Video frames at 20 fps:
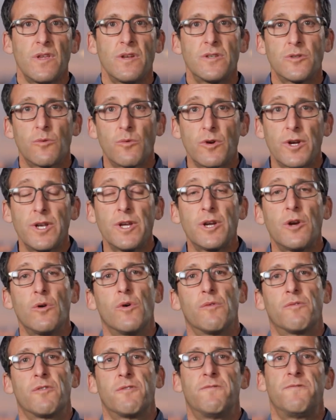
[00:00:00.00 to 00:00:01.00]
So we're going to go
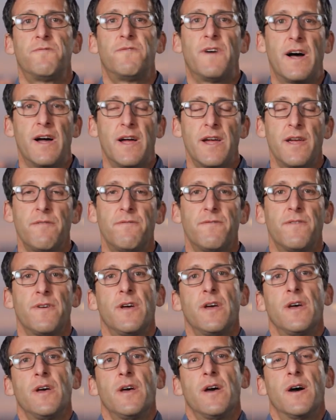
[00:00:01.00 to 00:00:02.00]
over 5
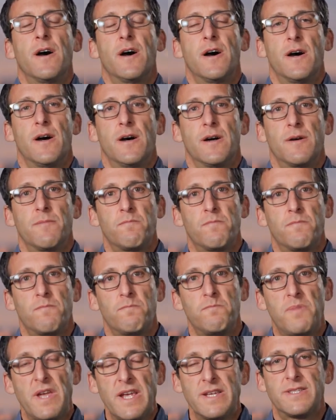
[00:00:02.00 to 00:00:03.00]

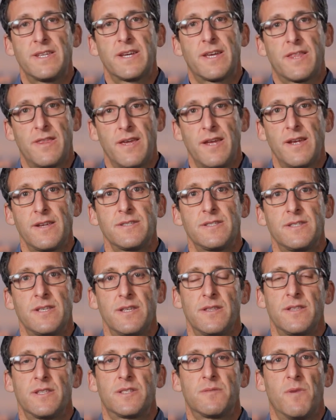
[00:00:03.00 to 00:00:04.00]
basic things
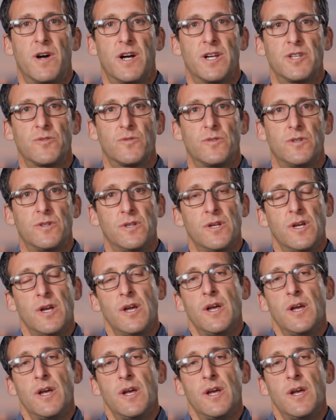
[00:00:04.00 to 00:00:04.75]
in this module.